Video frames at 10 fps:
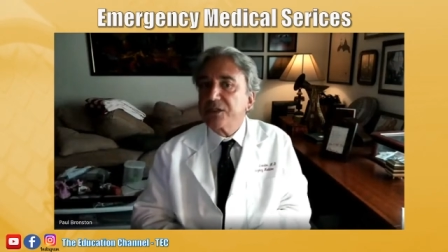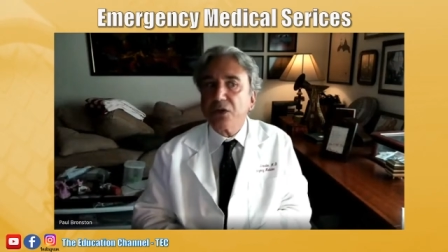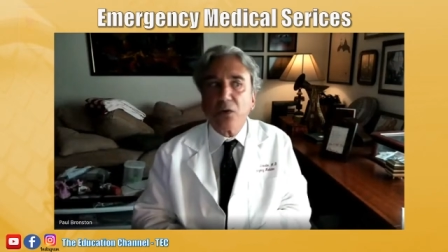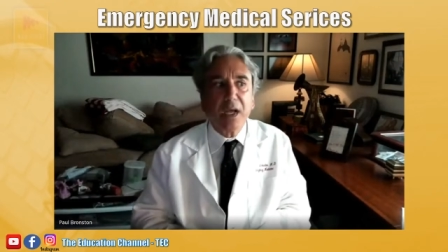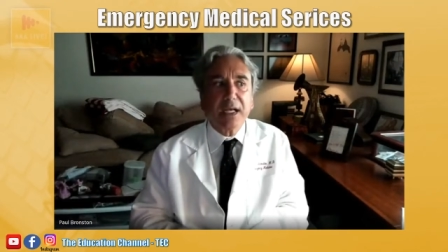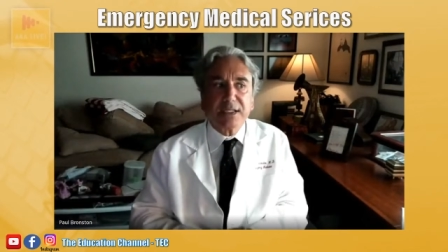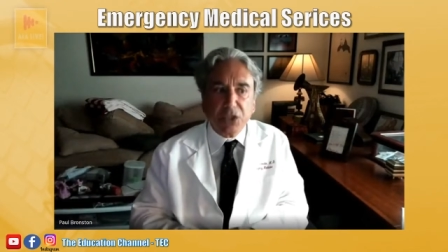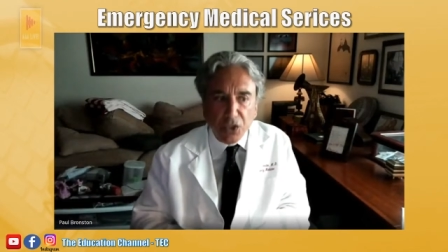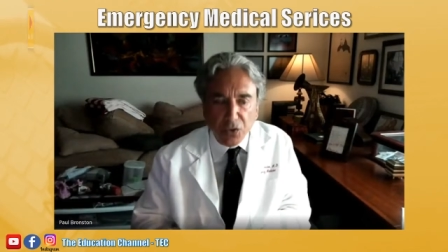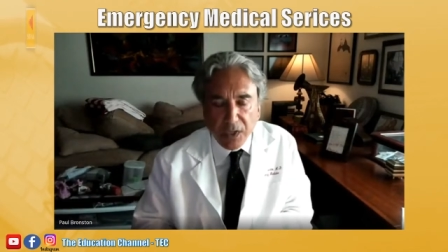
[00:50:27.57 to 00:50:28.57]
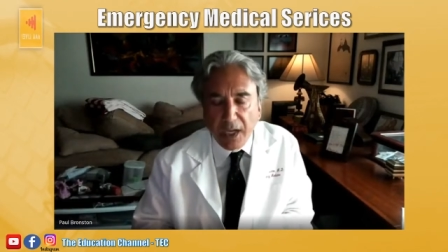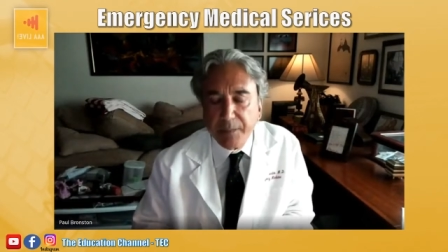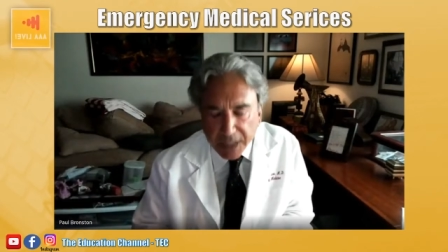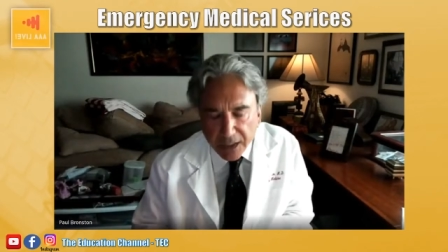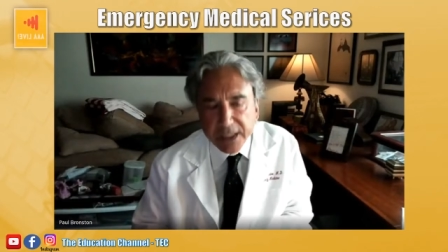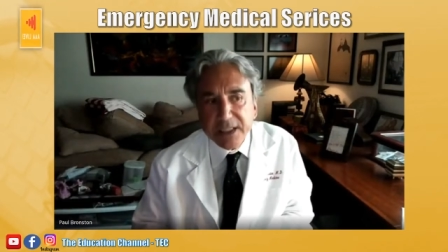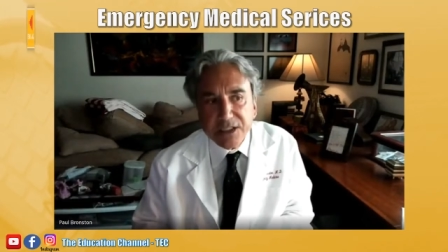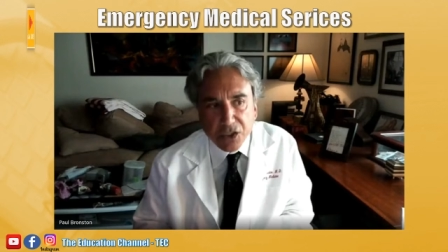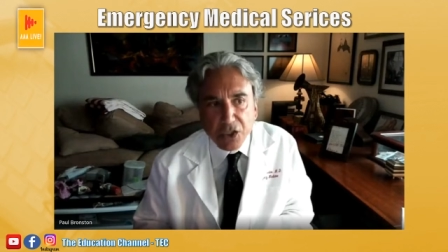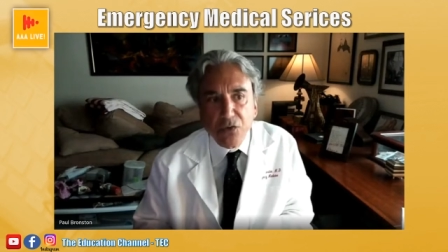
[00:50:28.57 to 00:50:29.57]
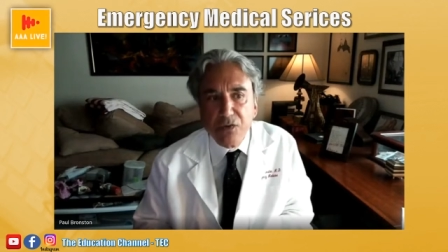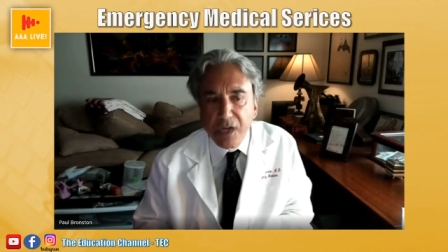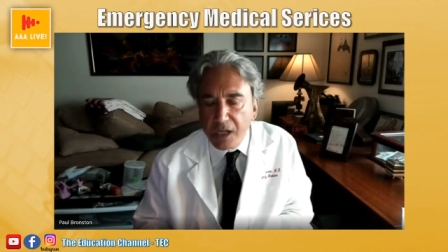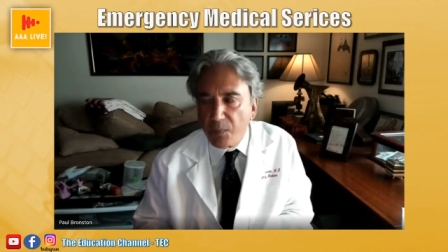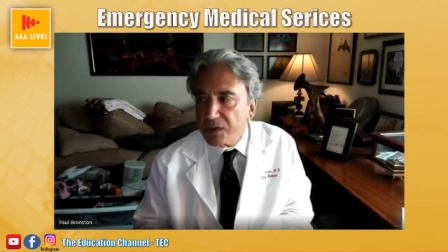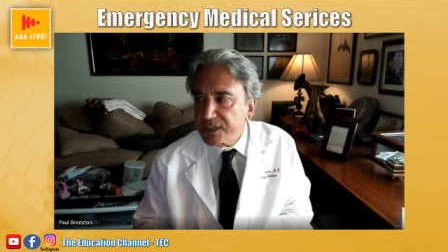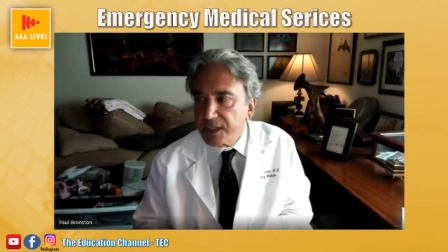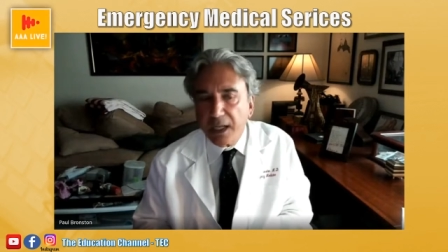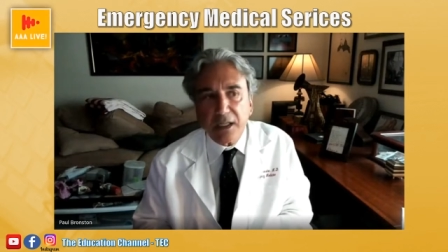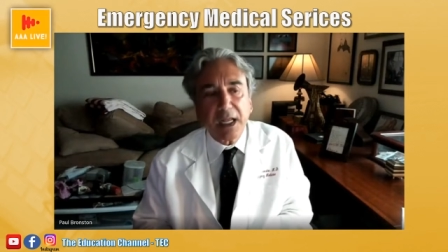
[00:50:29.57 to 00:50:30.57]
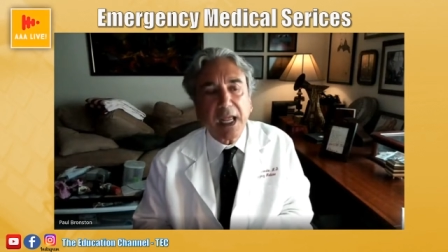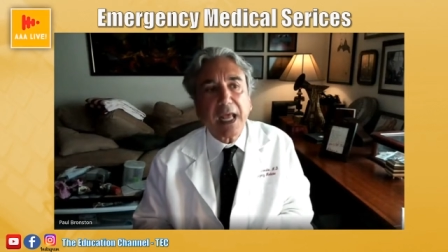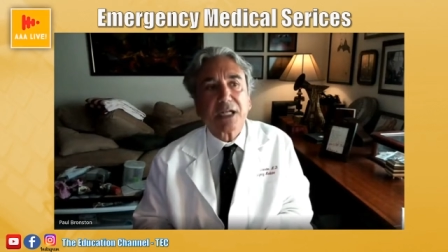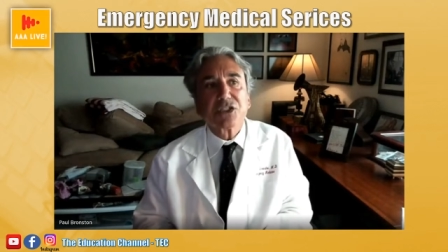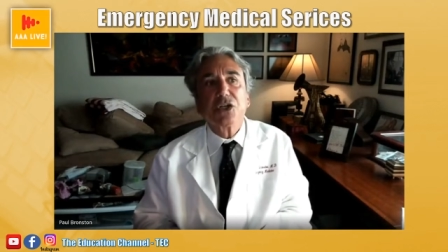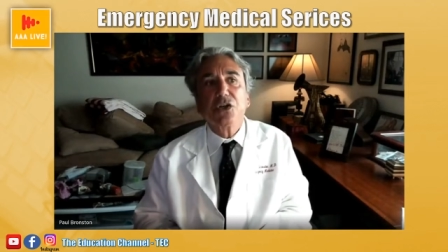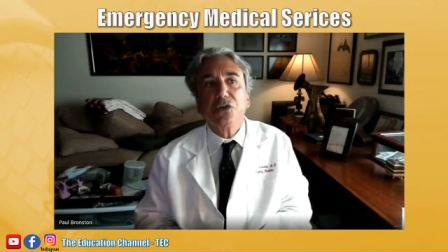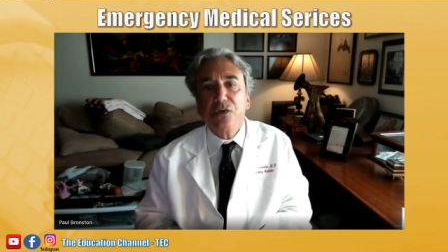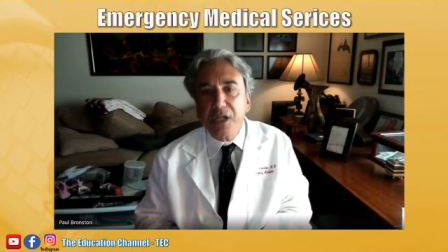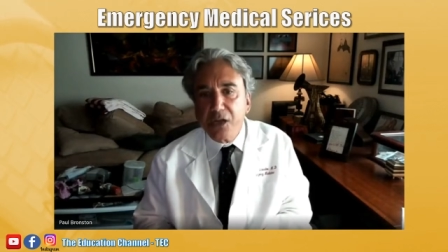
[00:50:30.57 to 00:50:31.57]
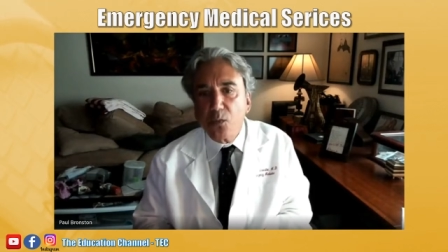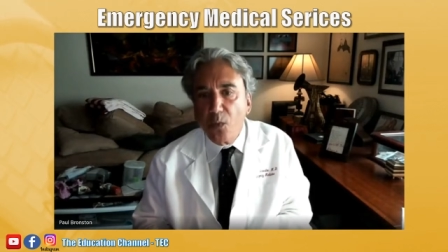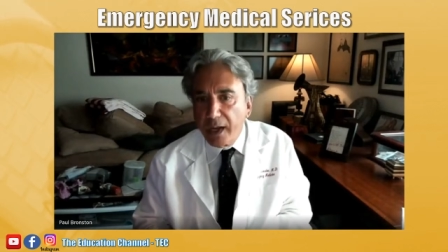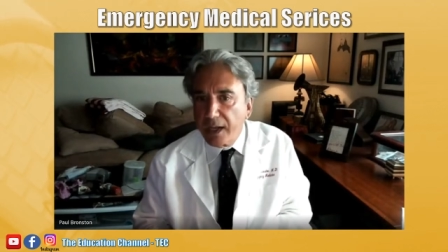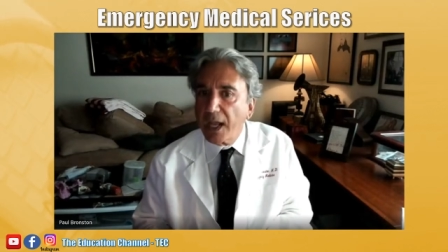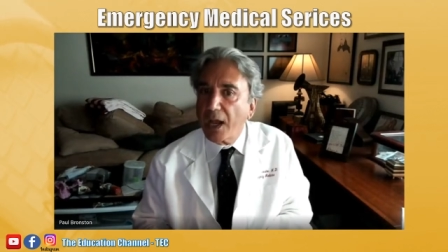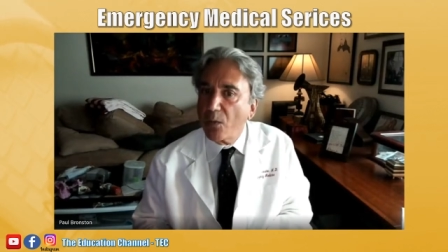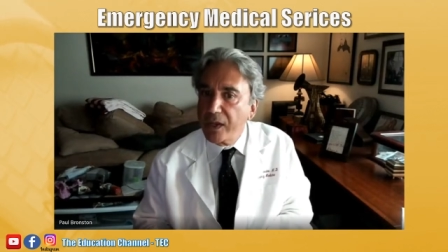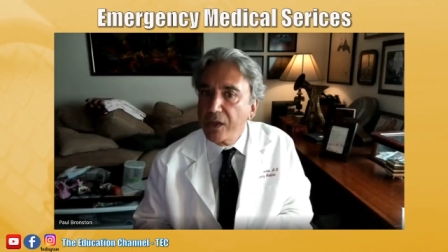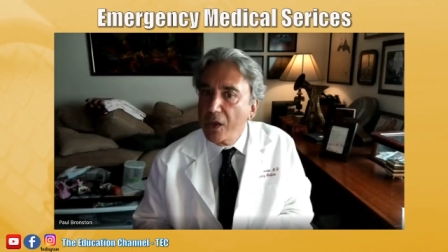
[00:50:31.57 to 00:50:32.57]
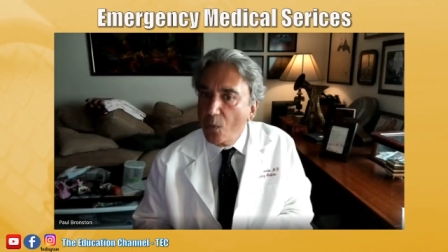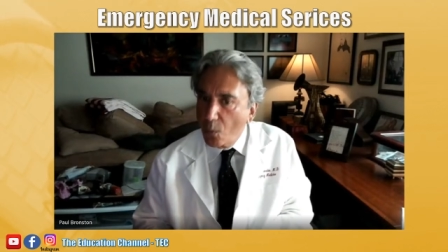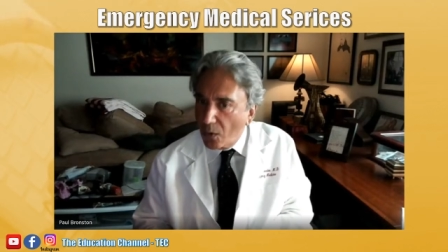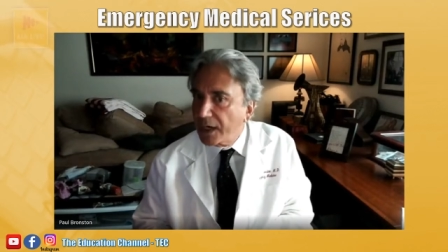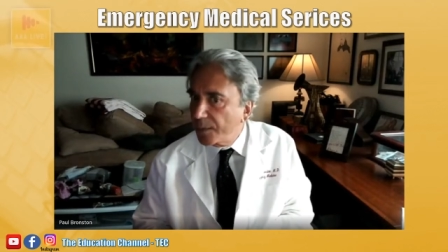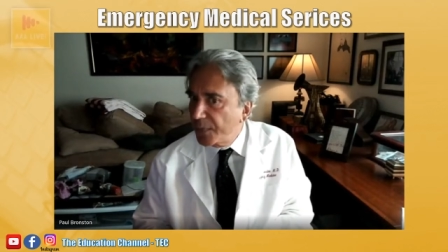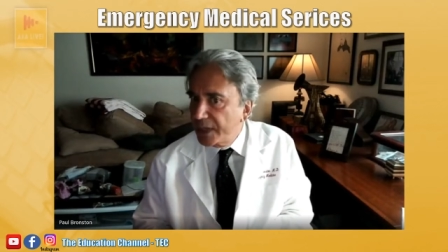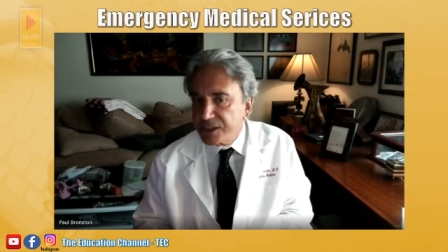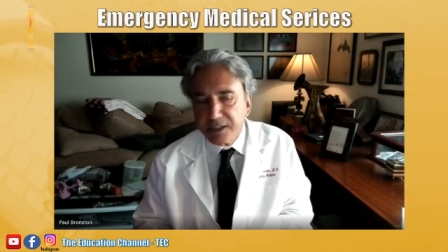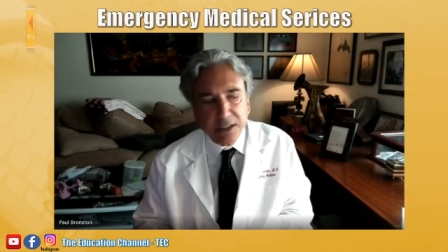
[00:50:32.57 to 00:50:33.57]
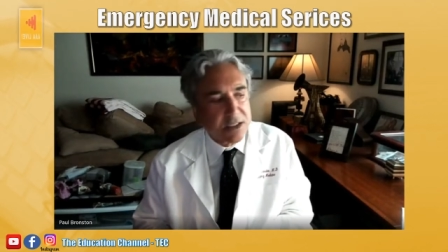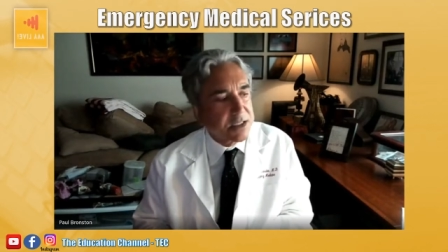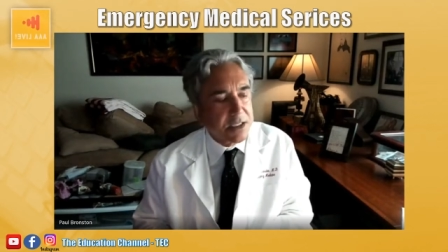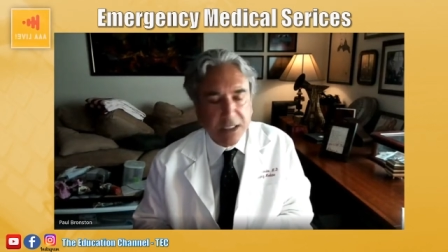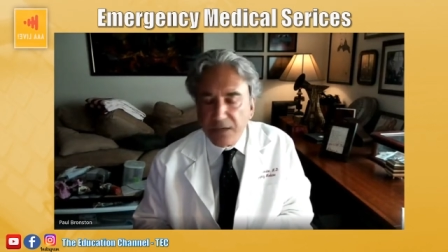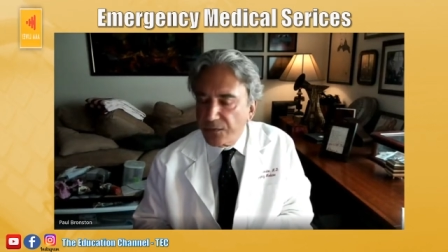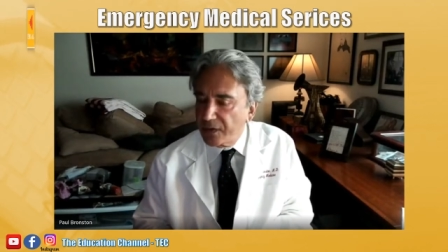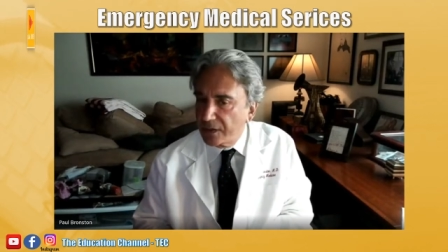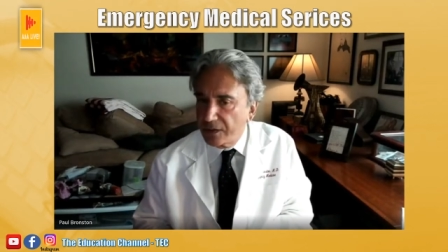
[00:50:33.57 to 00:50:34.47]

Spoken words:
So it's I'm telling you, it's a unique personality, and it's a unique way in how we work up patients. It's different.